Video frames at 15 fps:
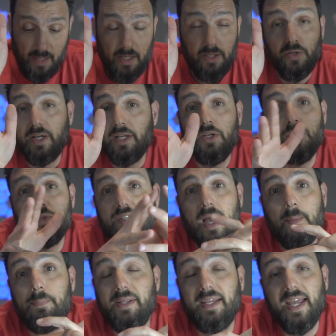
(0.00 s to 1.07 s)
You can use the
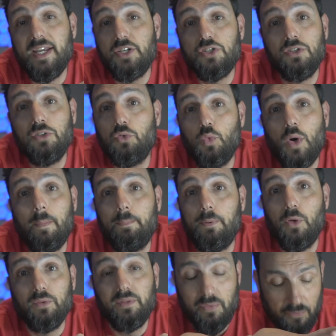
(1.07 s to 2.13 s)
application to
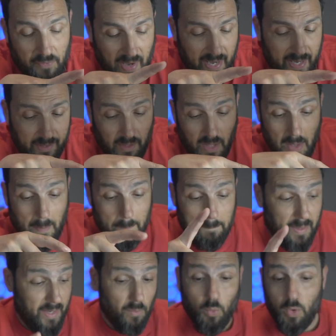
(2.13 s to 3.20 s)
upload the file.
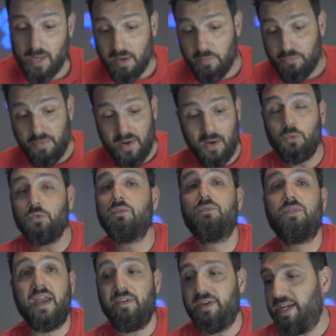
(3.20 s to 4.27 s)
But what I found
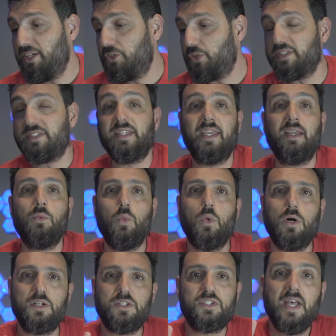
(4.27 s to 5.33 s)
very interesting
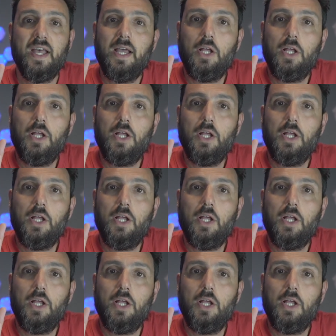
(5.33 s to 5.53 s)
was